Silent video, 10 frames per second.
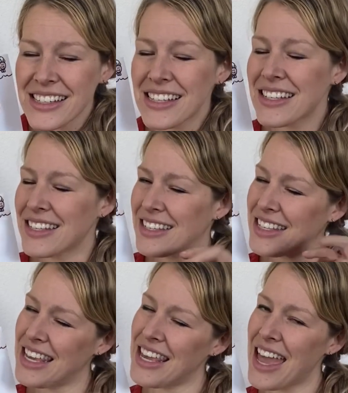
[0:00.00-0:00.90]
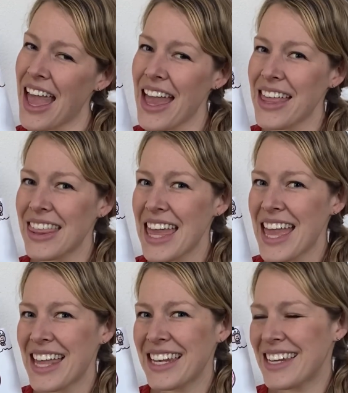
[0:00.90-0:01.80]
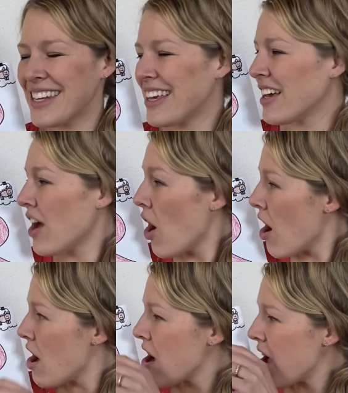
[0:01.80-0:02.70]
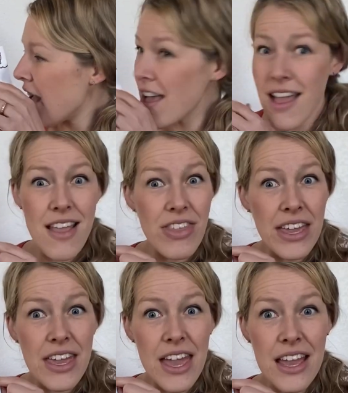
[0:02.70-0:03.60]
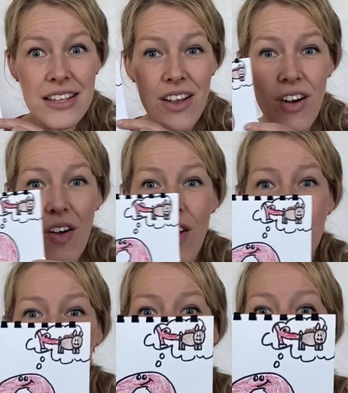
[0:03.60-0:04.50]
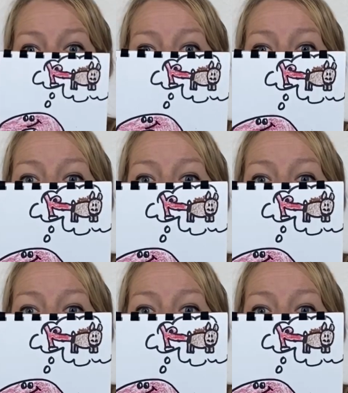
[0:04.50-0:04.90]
CK at the end. And the K is also thinking